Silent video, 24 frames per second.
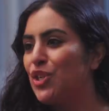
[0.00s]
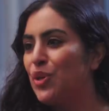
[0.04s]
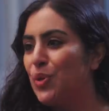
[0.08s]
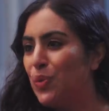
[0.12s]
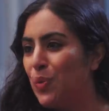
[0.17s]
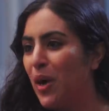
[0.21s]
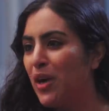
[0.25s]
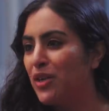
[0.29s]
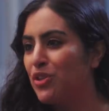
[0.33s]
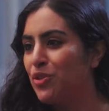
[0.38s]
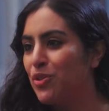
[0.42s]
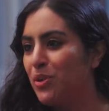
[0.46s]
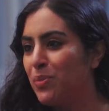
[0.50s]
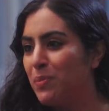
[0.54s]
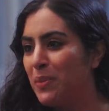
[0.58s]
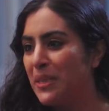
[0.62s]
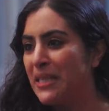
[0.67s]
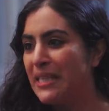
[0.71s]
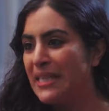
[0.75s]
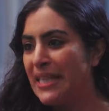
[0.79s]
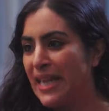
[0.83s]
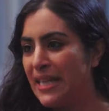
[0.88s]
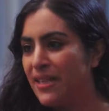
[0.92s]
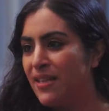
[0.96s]

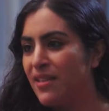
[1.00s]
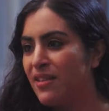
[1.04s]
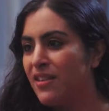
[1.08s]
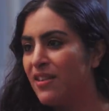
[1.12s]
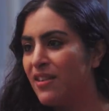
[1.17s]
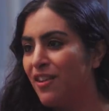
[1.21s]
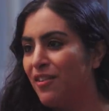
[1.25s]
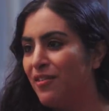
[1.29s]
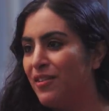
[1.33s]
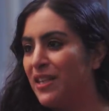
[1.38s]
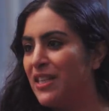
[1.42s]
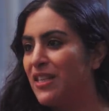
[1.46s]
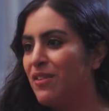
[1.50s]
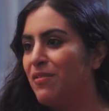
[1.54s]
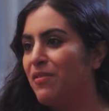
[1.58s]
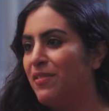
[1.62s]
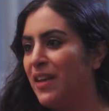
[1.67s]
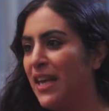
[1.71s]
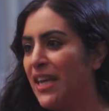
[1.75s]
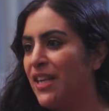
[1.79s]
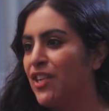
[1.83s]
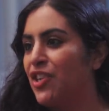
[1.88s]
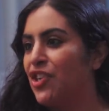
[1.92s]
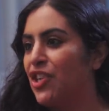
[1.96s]
200% of its
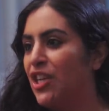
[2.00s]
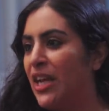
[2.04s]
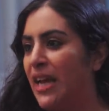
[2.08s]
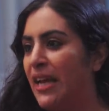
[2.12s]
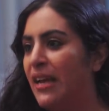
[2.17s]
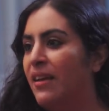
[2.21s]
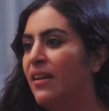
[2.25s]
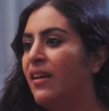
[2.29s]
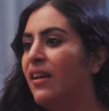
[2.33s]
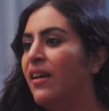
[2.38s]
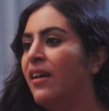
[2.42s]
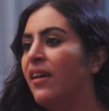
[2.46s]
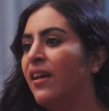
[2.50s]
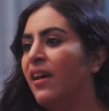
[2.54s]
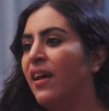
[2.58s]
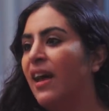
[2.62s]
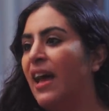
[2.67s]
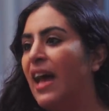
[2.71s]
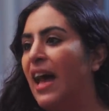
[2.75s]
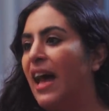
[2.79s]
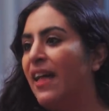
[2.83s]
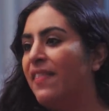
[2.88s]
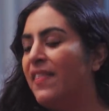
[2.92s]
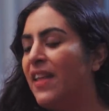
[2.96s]
fair share,
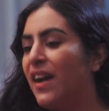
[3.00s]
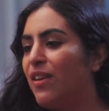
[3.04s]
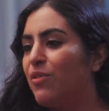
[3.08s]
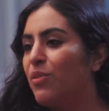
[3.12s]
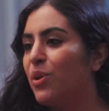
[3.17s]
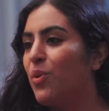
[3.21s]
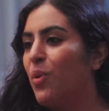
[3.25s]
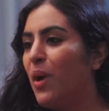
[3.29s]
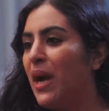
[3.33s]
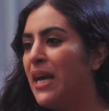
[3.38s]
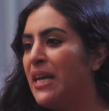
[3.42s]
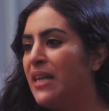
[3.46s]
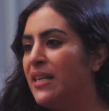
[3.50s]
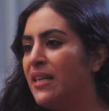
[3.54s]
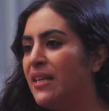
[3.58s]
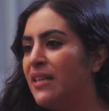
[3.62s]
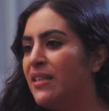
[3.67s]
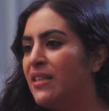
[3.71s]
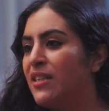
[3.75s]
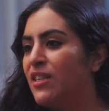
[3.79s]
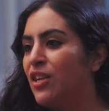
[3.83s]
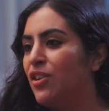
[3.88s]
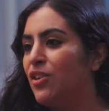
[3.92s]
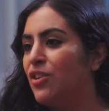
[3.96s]
and that
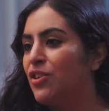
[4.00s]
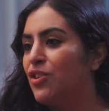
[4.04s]
requires